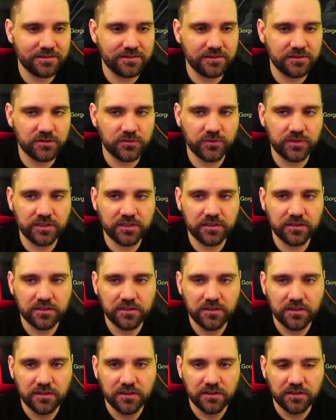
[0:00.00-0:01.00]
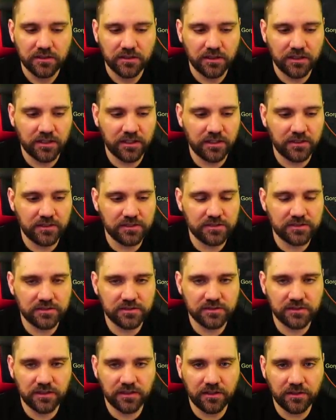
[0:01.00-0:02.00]
this week. Again, this
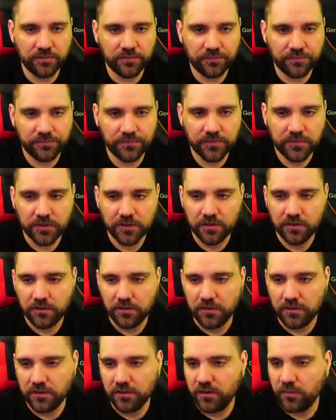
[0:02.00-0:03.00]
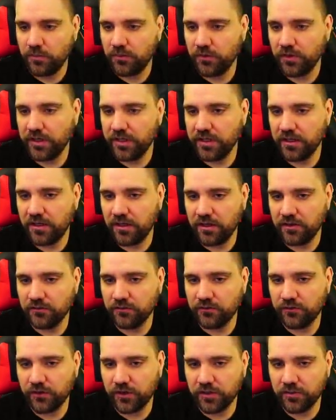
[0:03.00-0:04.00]
is a pretty
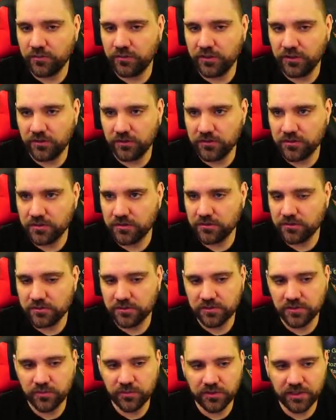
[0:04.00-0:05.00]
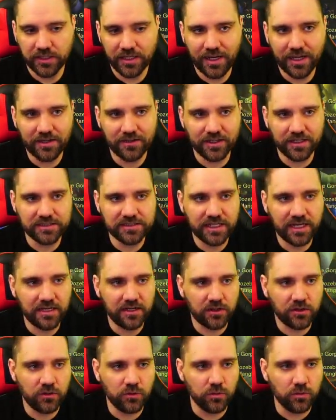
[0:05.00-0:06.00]
unfun build to play. It's kind
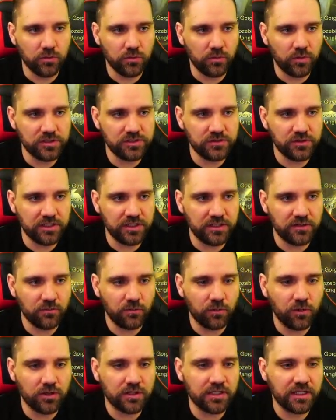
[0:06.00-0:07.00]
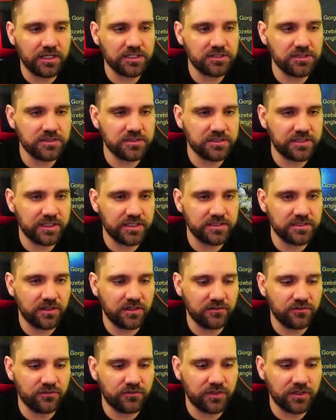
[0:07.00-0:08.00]
of cool once you get it working. I shouldn't say it's
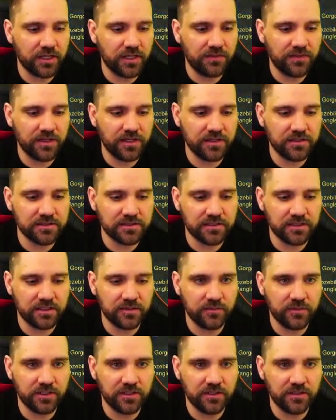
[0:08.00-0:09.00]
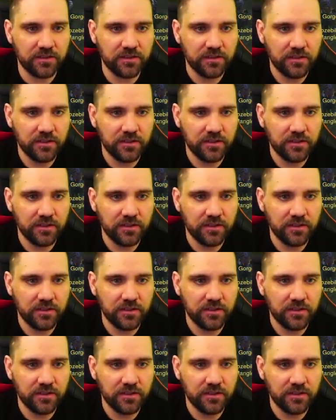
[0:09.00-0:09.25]
unfun. I think it's going to be